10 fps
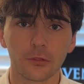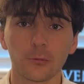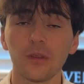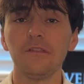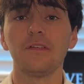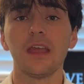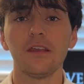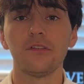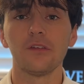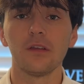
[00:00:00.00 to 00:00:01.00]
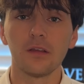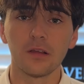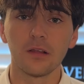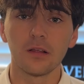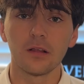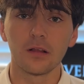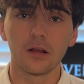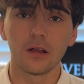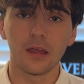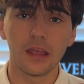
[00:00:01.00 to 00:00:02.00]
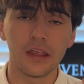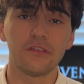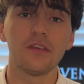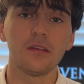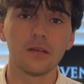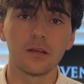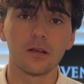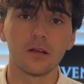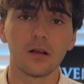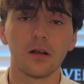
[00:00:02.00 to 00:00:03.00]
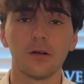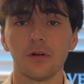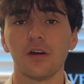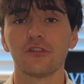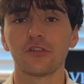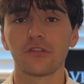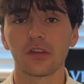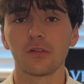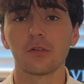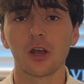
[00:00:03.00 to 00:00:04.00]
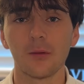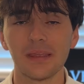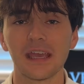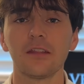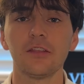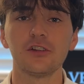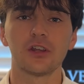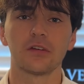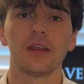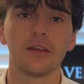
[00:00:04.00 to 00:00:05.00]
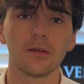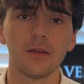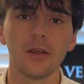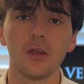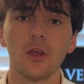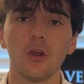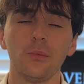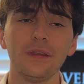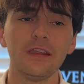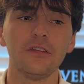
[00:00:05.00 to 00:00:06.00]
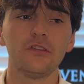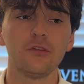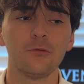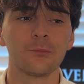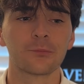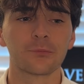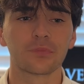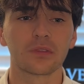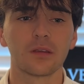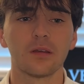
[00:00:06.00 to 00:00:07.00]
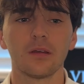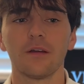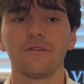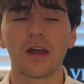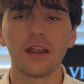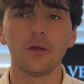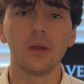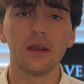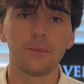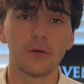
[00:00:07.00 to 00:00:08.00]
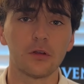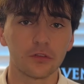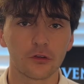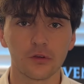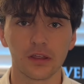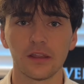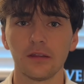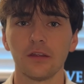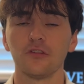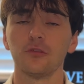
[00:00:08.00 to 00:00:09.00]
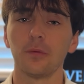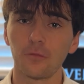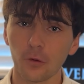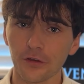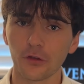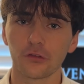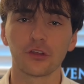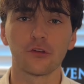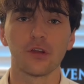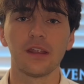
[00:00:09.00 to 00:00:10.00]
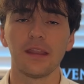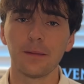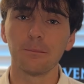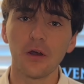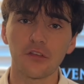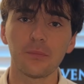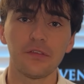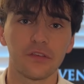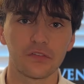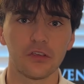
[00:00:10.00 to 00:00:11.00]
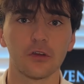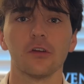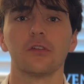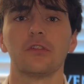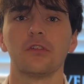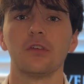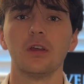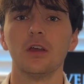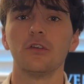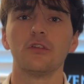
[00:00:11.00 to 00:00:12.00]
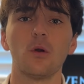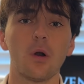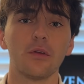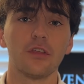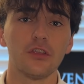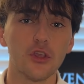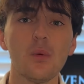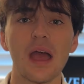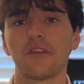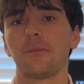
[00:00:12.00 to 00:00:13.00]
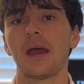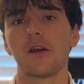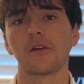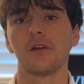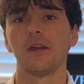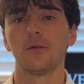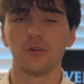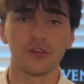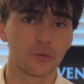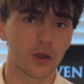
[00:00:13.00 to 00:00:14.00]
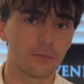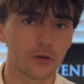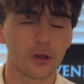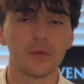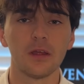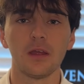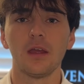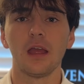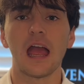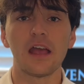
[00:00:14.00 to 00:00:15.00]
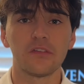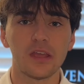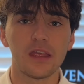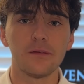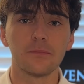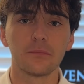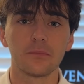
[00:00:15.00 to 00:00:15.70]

three-phase AC electric signal coming out of the generator, we need to find a way to put it on the grid. So before it goes on the grid, it must be 60 hertz. So the US power grid, which is where I'm from, has a